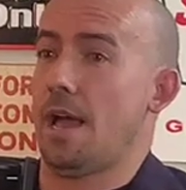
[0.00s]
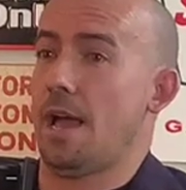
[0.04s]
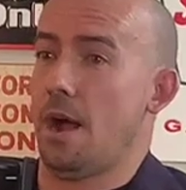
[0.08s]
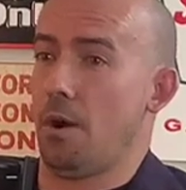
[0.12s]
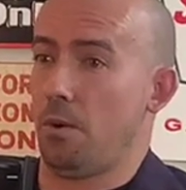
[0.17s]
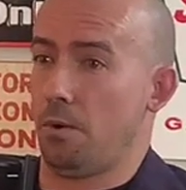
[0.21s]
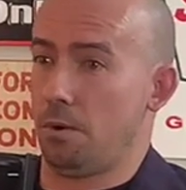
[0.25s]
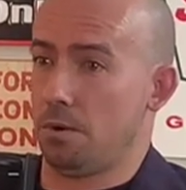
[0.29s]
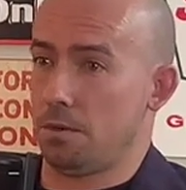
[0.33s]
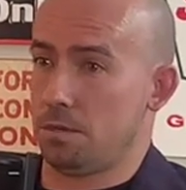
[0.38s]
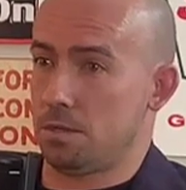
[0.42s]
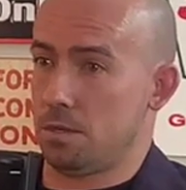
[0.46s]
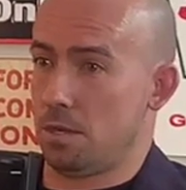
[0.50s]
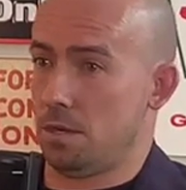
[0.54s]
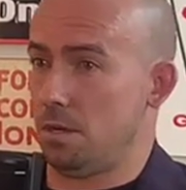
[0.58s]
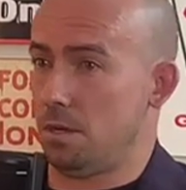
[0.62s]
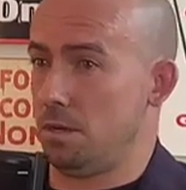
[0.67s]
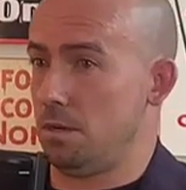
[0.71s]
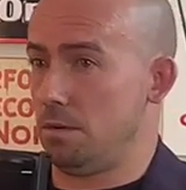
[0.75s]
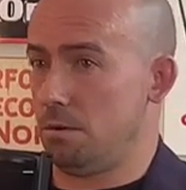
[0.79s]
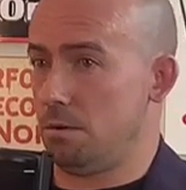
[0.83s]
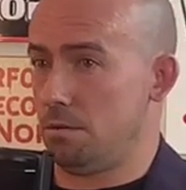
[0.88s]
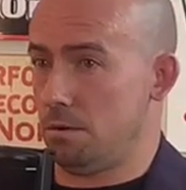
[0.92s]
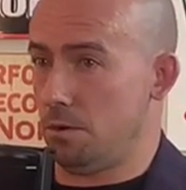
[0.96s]
hours
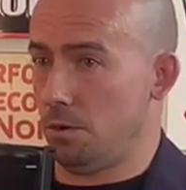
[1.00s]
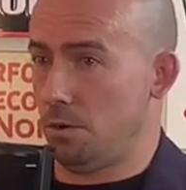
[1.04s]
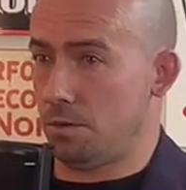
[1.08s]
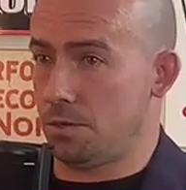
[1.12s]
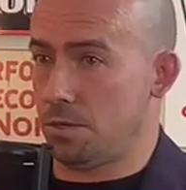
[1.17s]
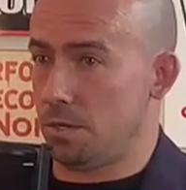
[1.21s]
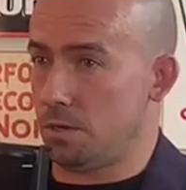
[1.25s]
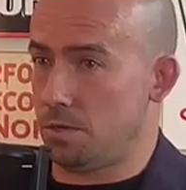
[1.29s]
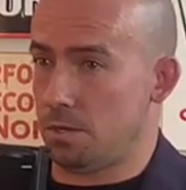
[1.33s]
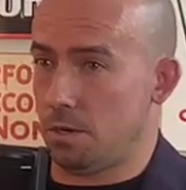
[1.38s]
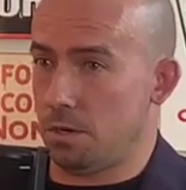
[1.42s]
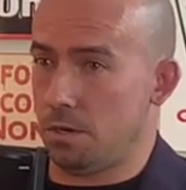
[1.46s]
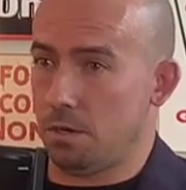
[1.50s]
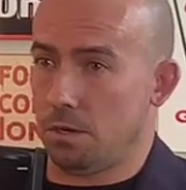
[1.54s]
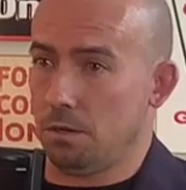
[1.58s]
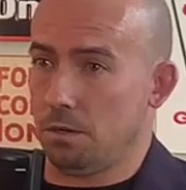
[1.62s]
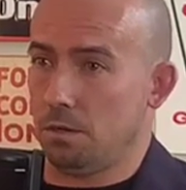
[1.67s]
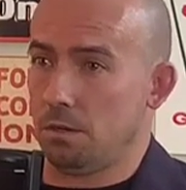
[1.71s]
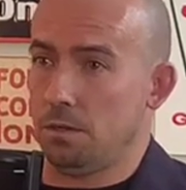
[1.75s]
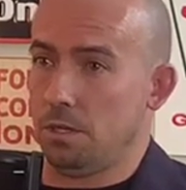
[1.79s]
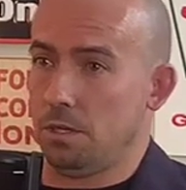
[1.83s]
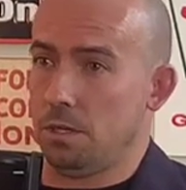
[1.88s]
the nurses are,